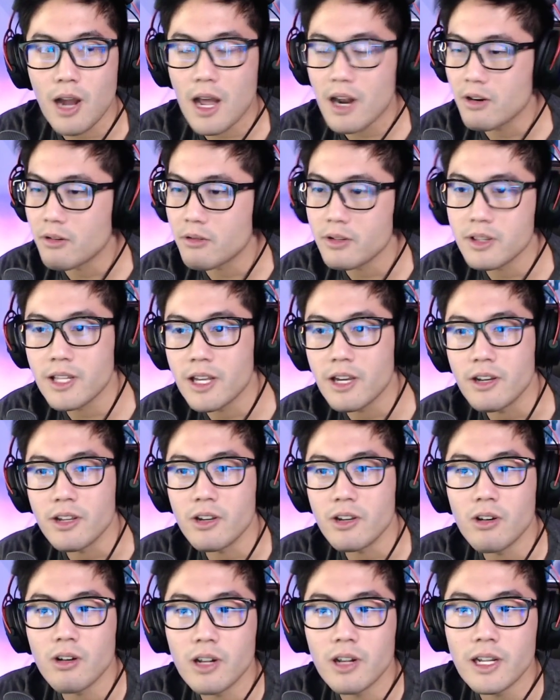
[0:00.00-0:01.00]
I don't know what the hell you
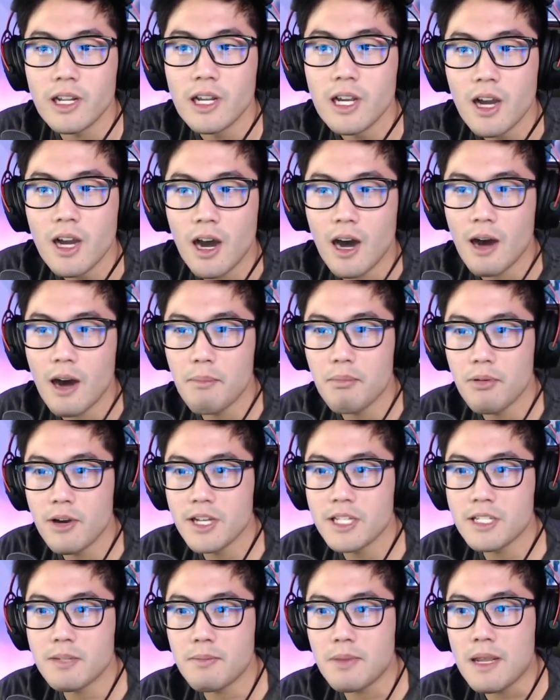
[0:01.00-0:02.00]
call it. Uh,
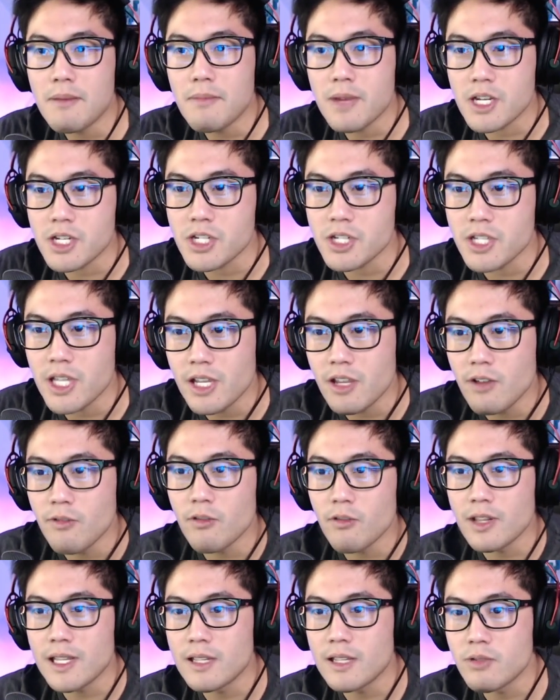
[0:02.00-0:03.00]
Prince Beamish, thank you
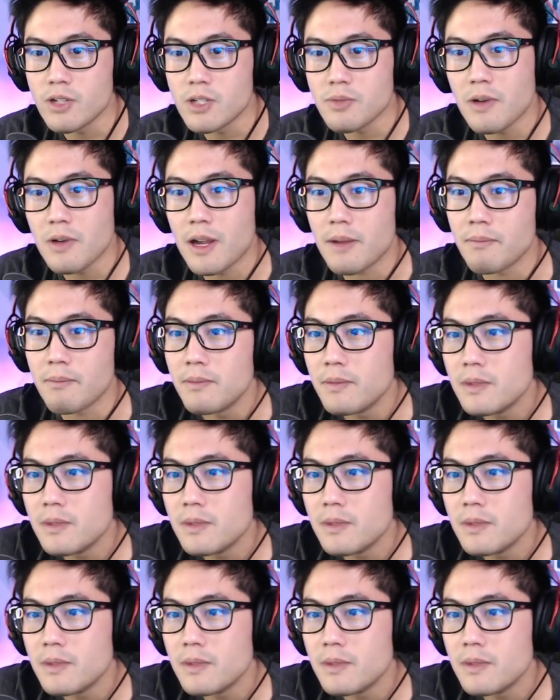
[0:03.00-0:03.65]
for the Twitch Prime.